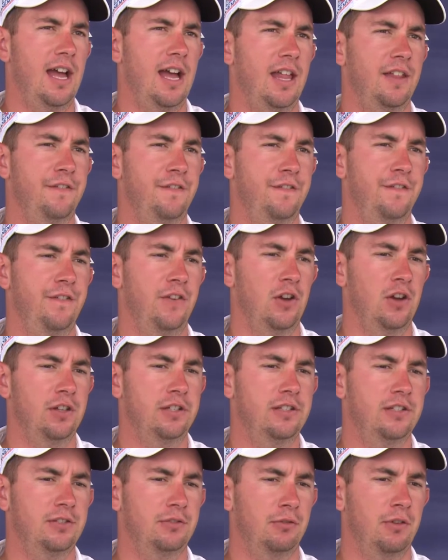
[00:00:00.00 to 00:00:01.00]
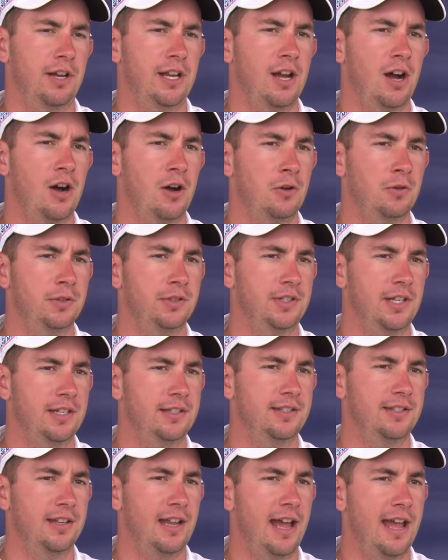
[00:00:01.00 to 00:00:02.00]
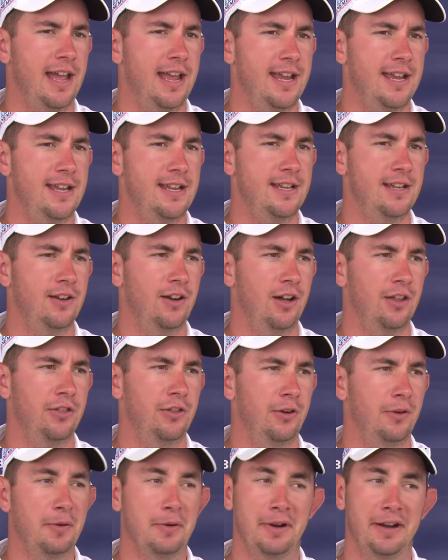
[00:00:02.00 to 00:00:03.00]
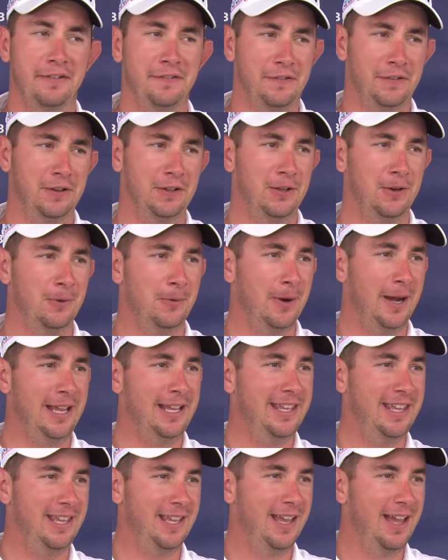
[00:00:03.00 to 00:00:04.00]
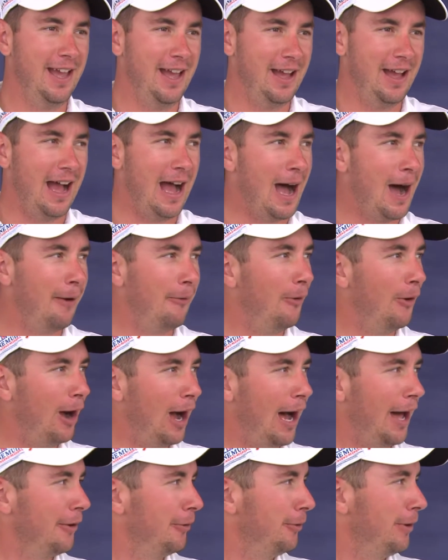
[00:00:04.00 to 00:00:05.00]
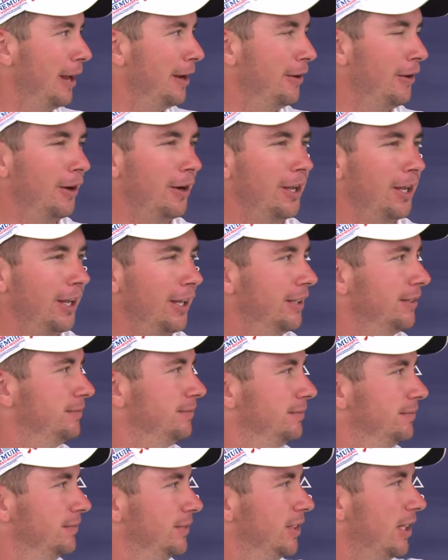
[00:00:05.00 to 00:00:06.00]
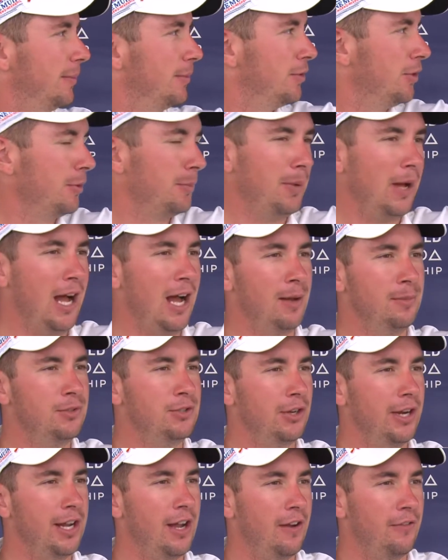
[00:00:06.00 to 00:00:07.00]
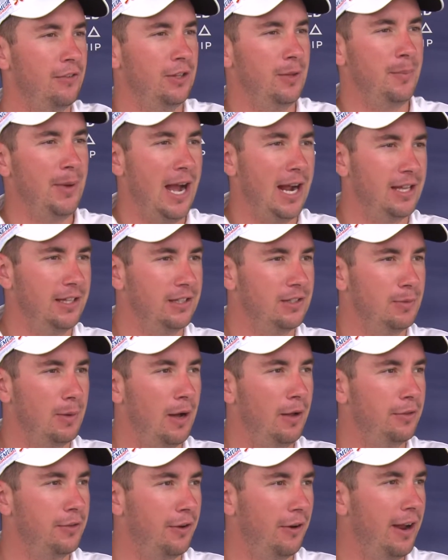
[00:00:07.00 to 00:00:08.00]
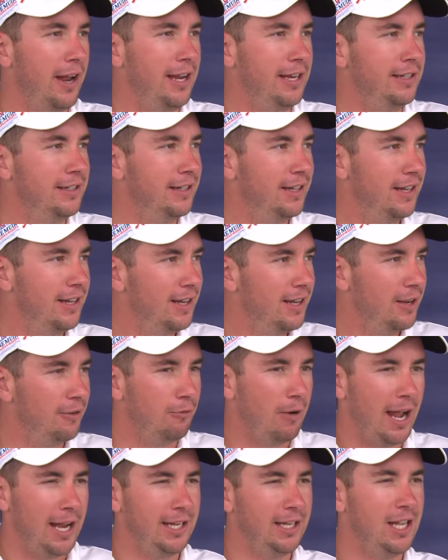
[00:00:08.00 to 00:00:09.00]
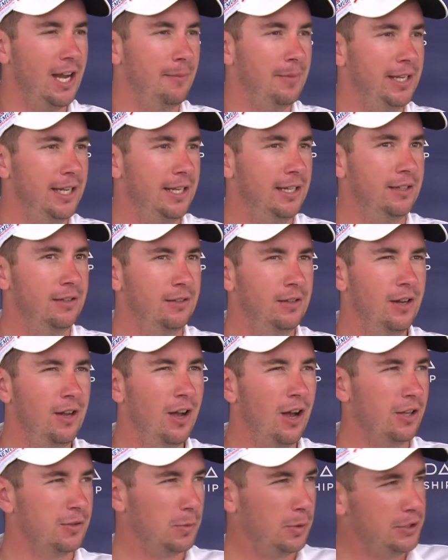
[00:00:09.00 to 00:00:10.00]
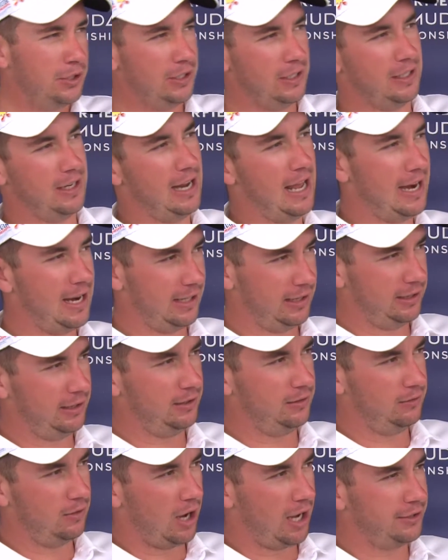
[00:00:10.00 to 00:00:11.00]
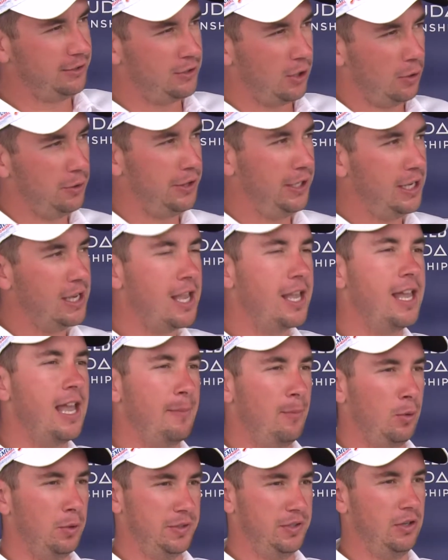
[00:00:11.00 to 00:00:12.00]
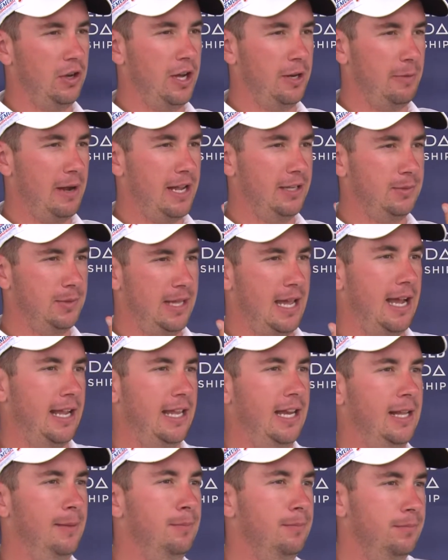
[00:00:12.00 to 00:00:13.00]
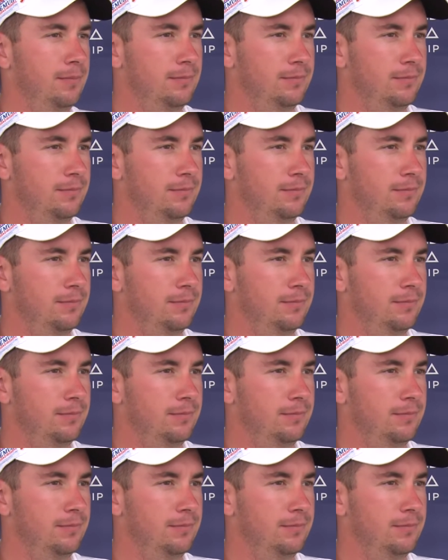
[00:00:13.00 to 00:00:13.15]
The first three holes yesterday, I thought we were in for a long week. We were huddled under some sort of palm tree over on the back of the 12th green, rain coming in. I was watching it, and I don't think it could get more sideways without getting